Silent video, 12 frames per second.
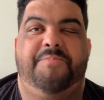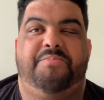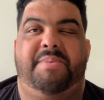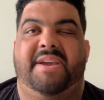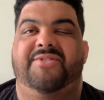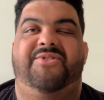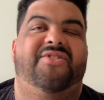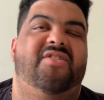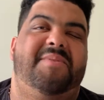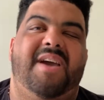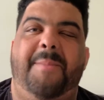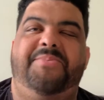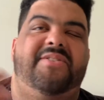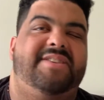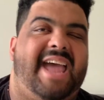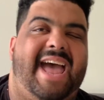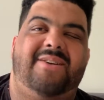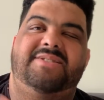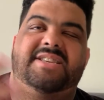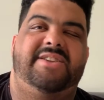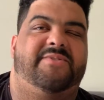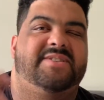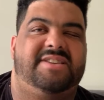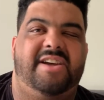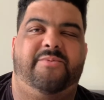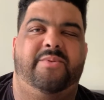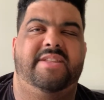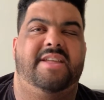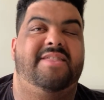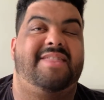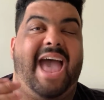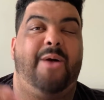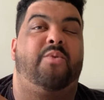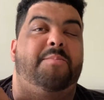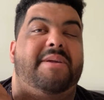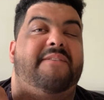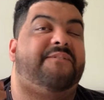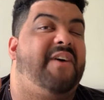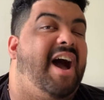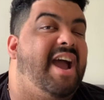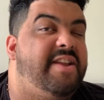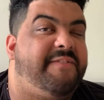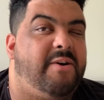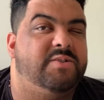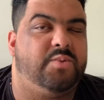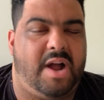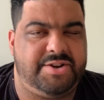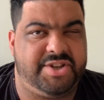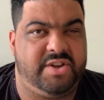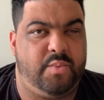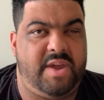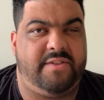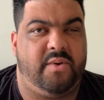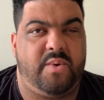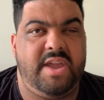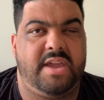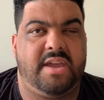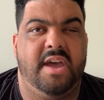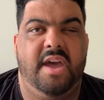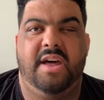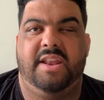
Because there's going to be ups and downs and different stuff with it. That would be fine if I was watching it week to week.